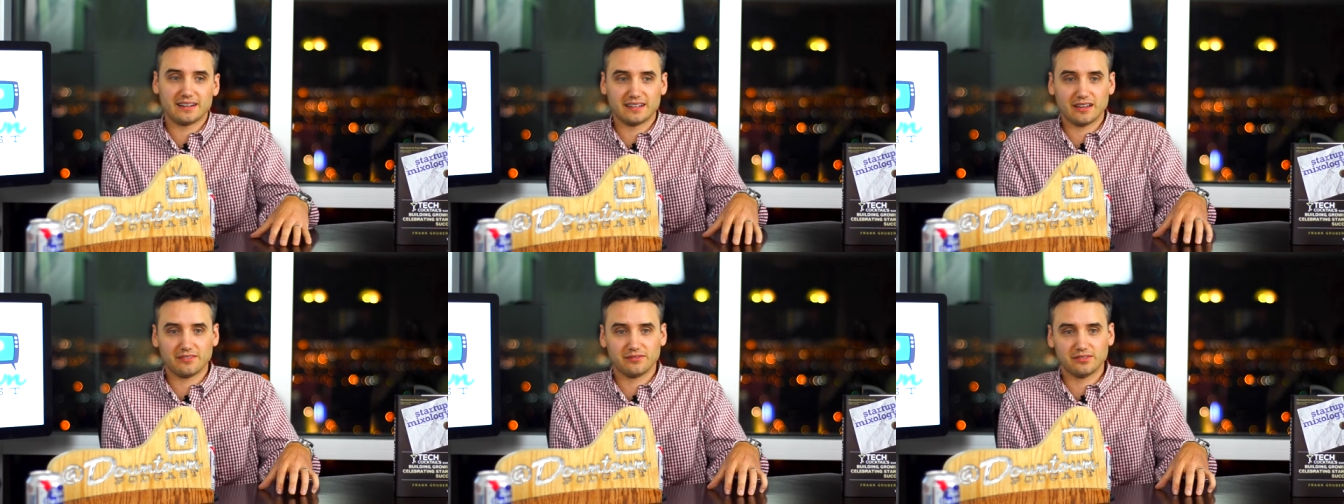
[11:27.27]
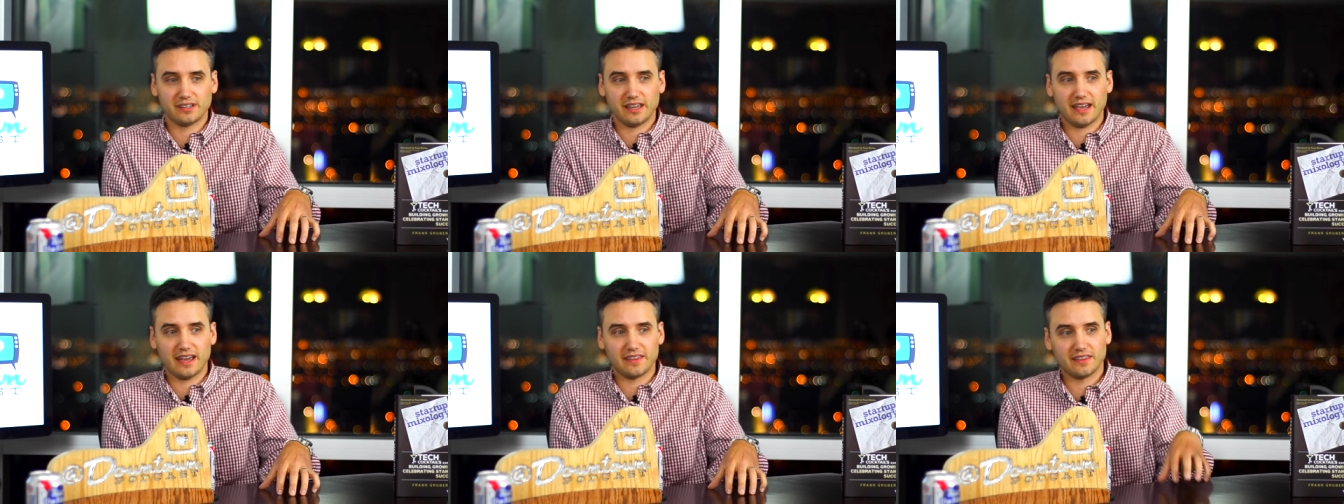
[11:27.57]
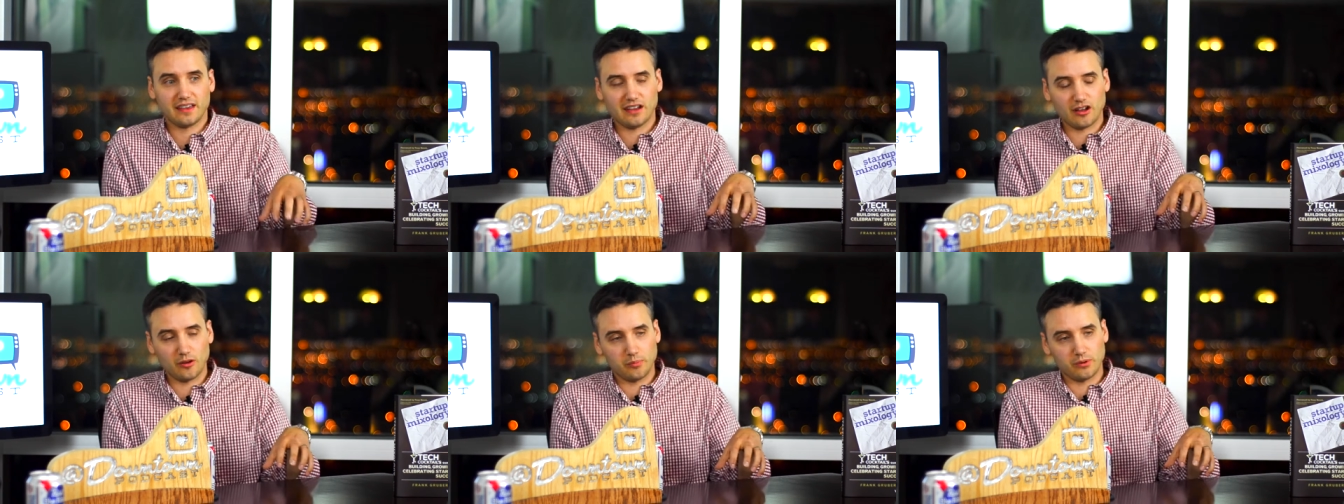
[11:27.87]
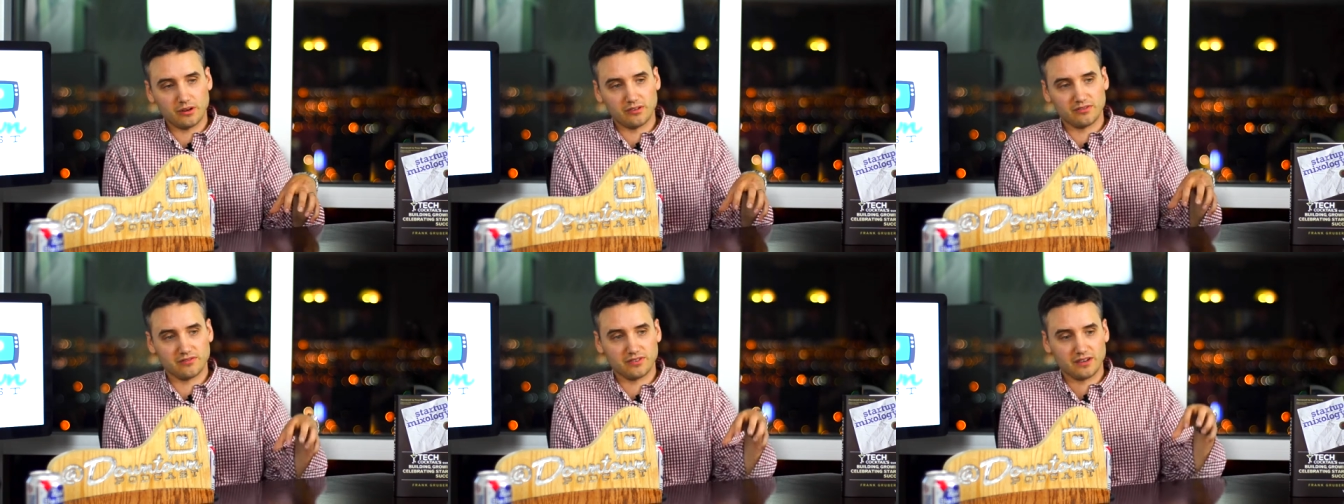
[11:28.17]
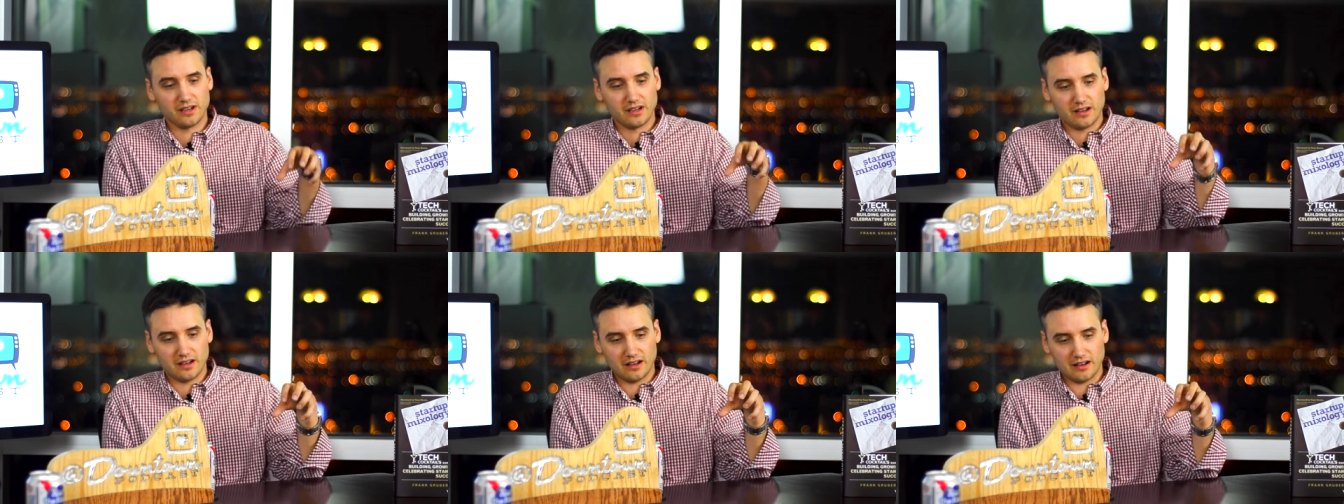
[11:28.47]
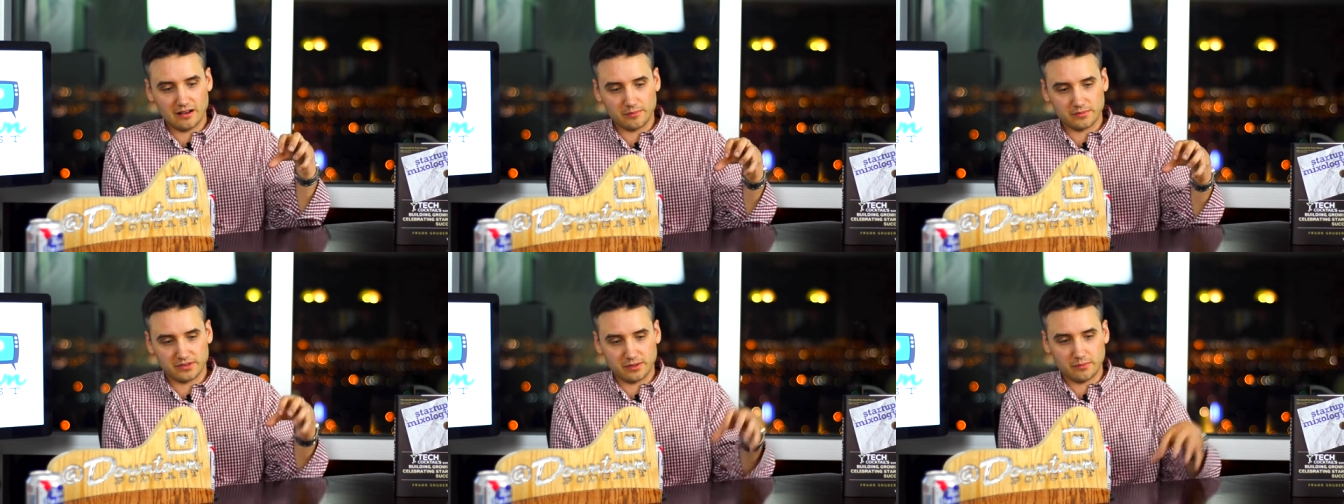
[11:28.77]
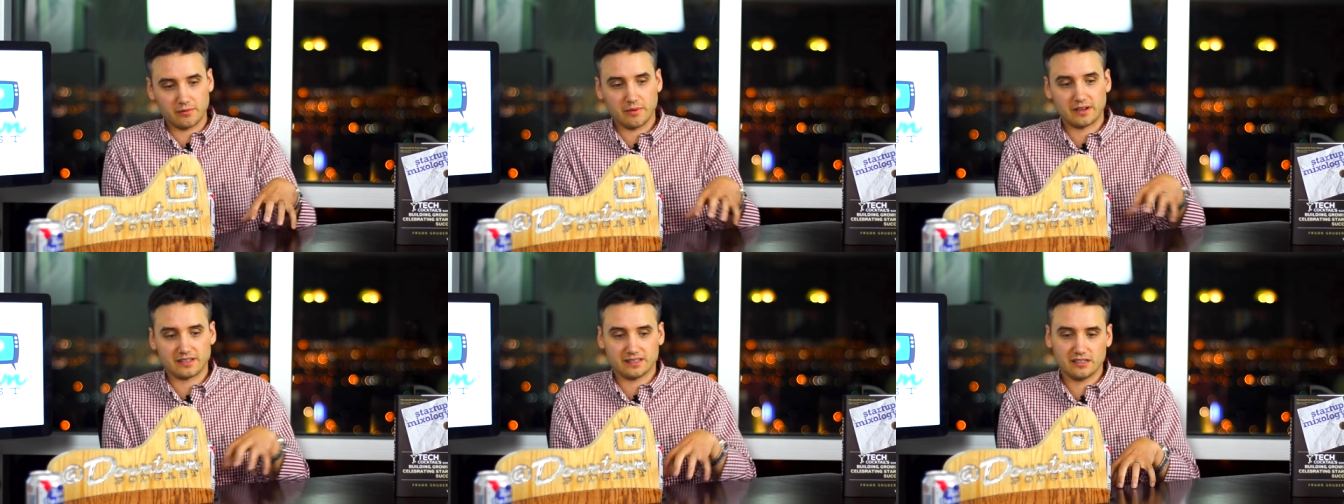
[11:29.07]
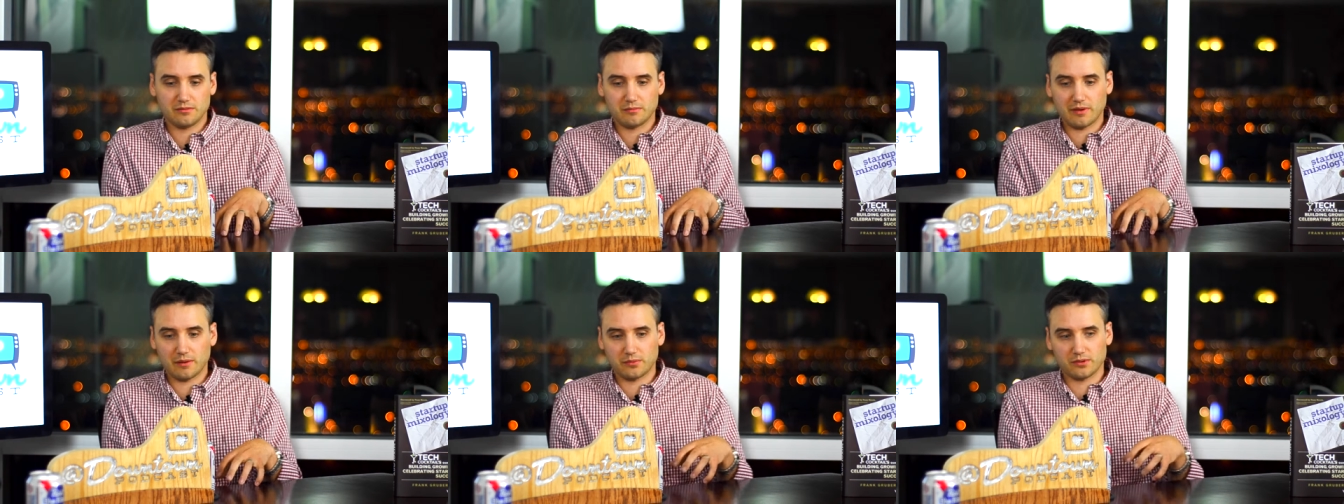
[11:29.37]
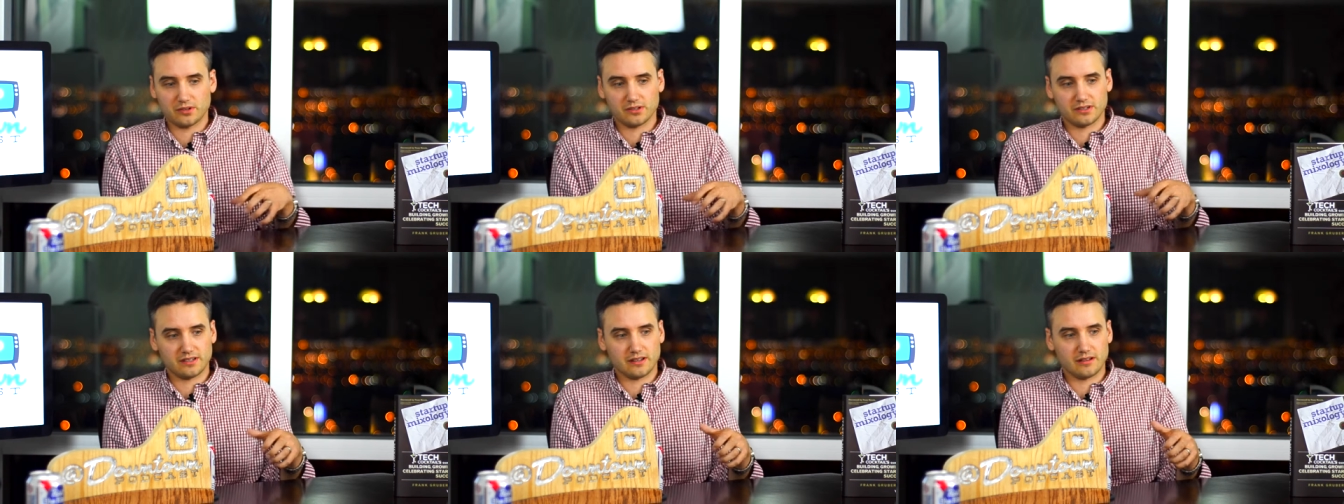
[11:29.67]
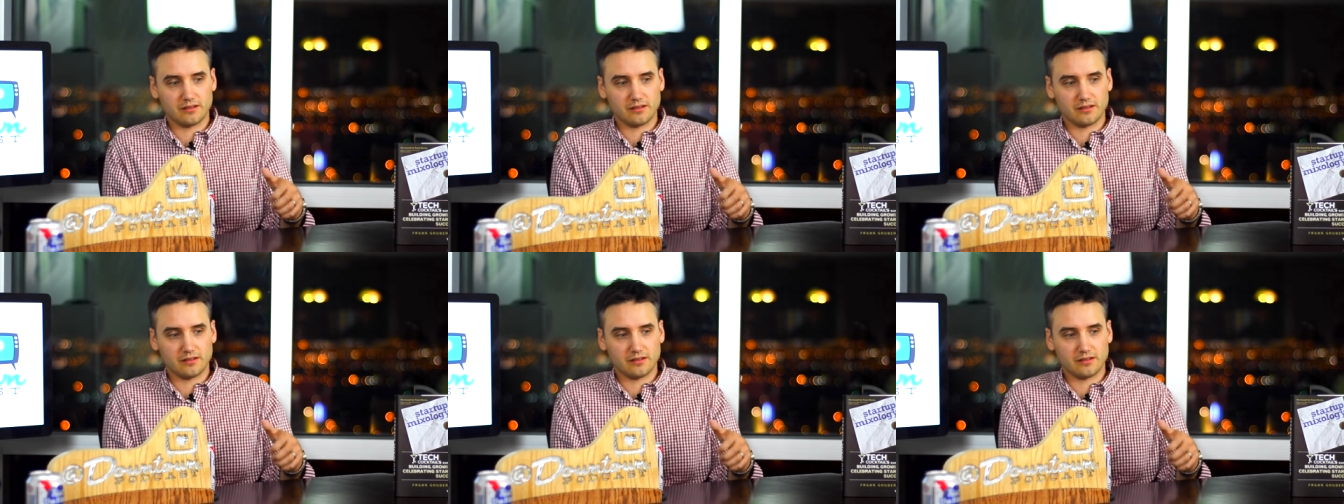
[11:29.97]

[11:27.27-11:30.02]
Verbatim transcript: definitely had the help of um, some of my team members.